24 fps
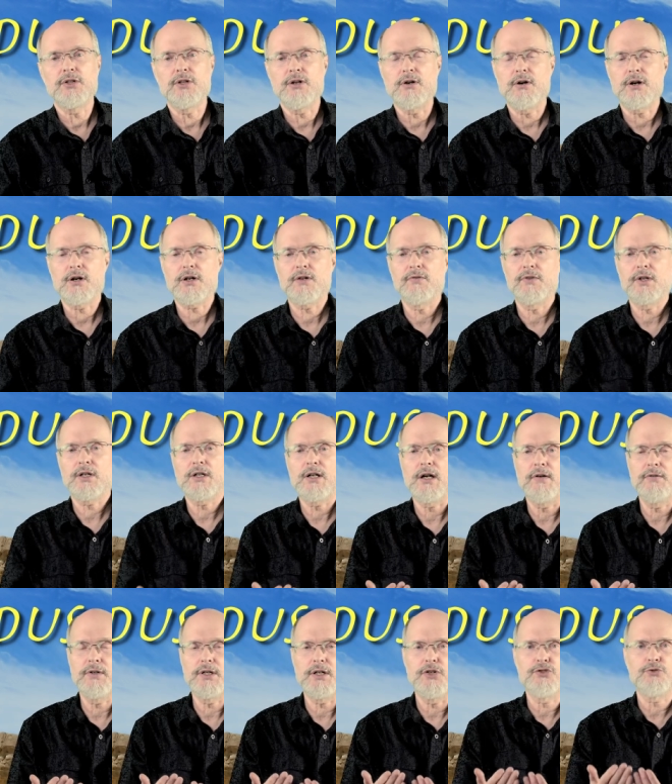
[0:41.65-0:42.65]
and the Ark of the
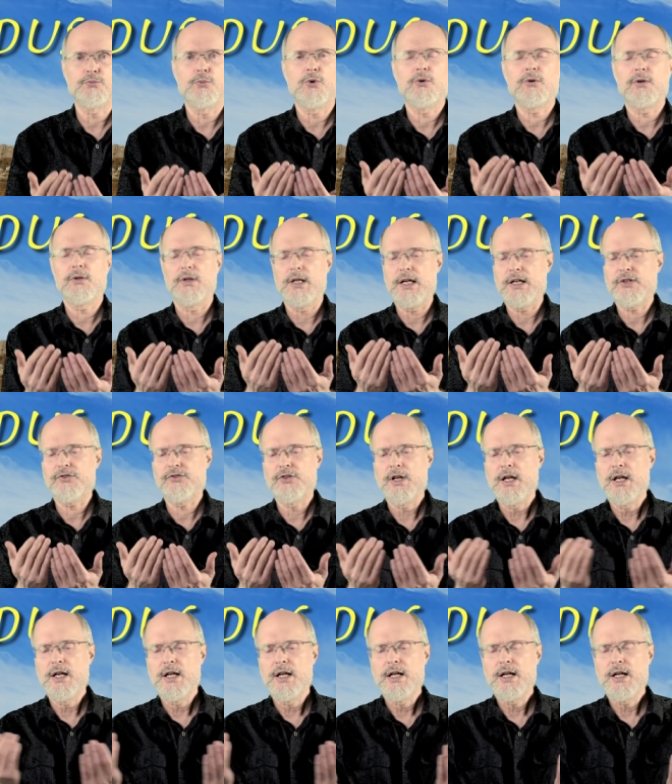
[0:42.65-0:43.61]
Covenant is more or less